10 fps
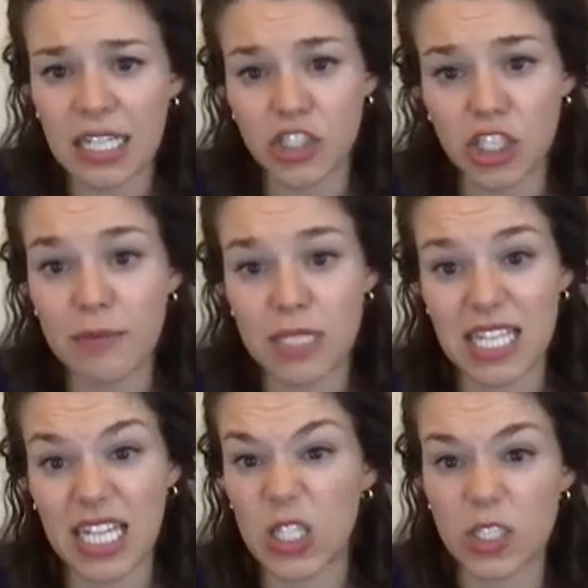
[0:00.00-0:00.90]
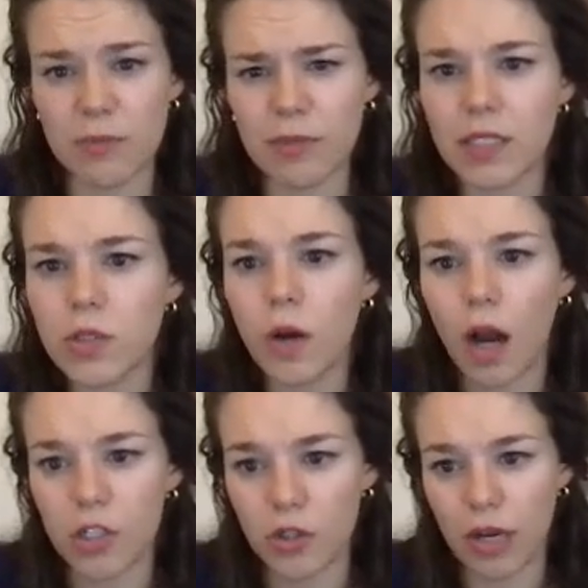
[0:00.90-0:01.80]
James II are simply too
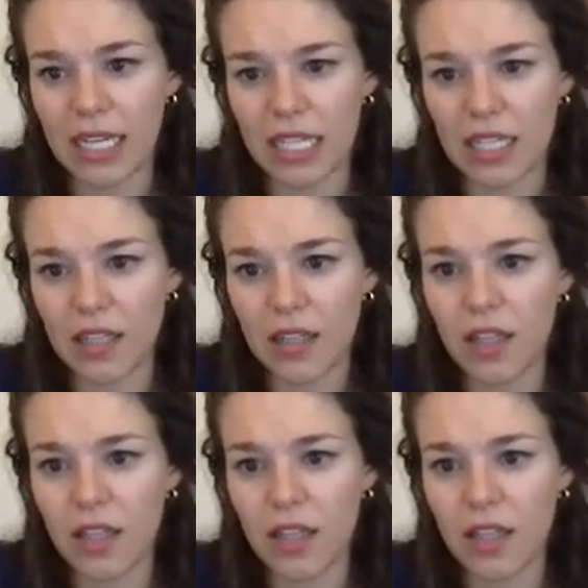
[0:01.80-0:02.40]
autocratic,